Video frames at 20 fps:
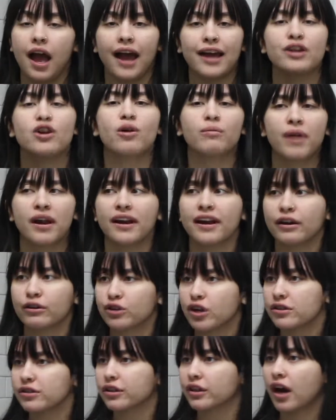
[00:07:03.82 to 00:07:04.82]
I know I'm not a
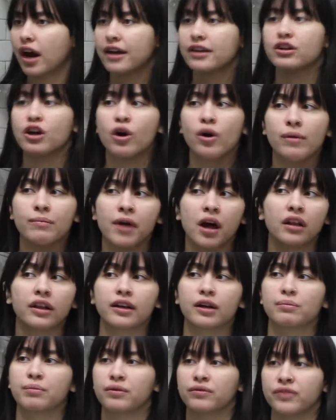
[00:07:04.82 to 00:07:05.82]
hairdresser, I know I'm not like
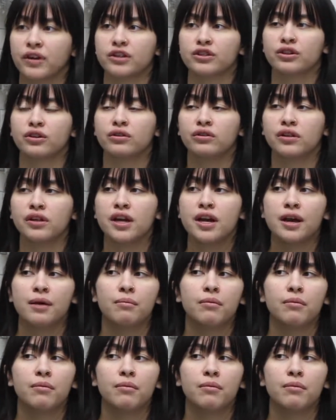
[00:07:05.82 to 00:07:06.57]
a professional,